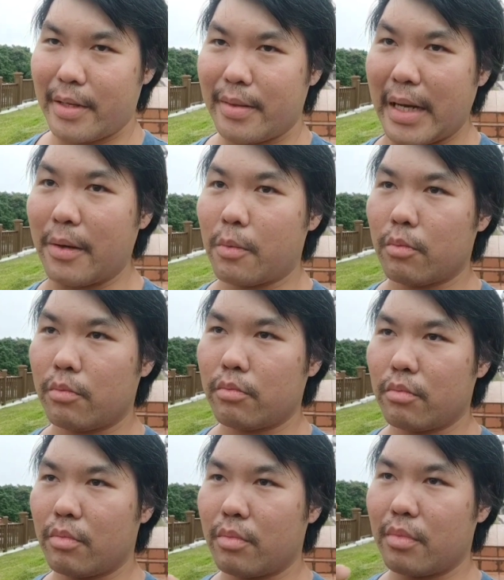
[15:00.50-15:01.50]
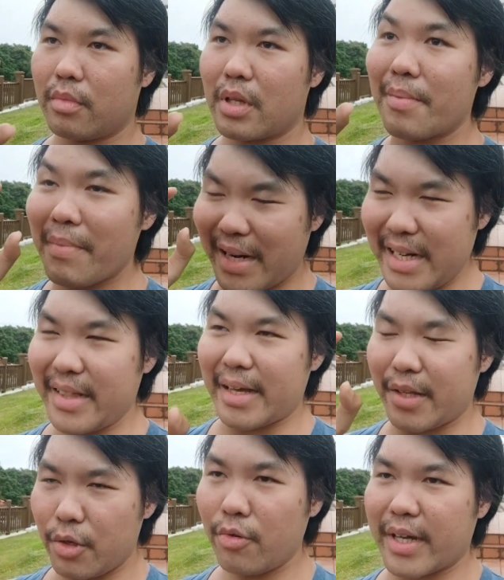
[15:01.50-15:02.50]
Now, the money
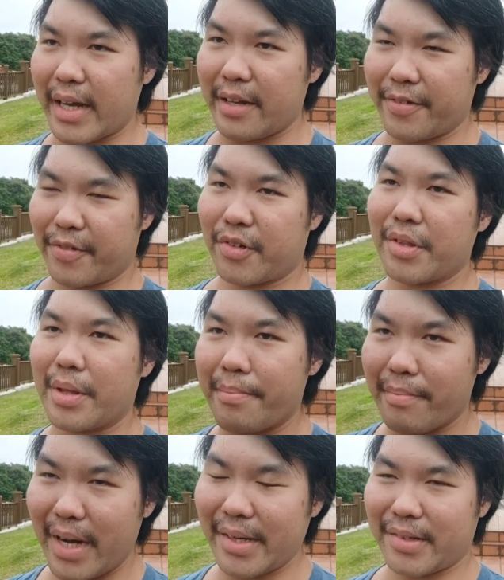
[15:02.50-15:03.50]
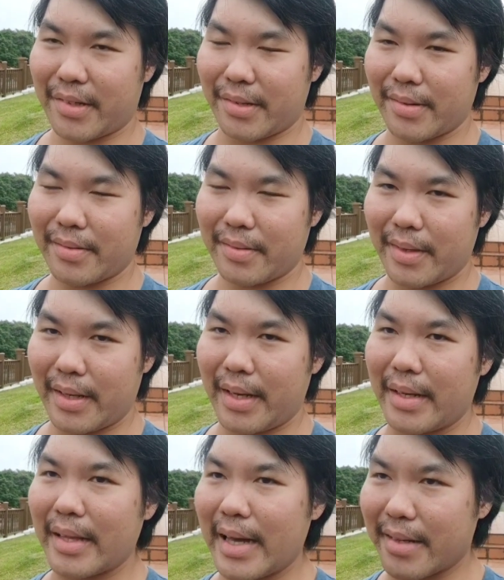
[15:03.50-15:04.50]
that you gave to the merchants
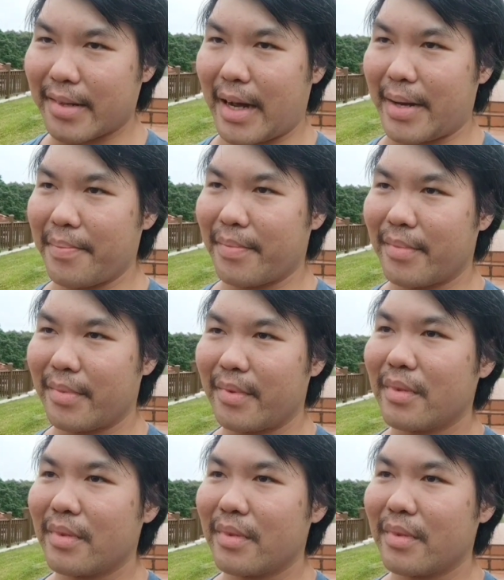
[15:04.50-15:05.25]
in that time